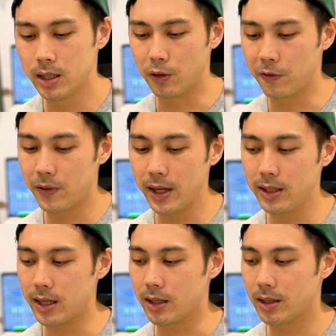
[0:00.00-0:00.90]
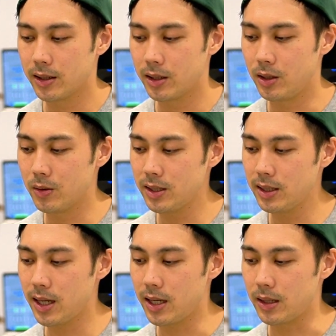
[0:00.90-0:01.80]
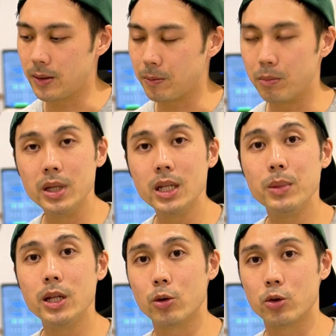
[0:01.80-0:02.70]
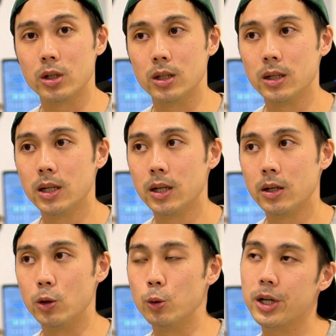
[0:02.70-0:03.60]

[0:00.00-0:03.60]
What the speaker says: you'll find that using a MIDI controller, you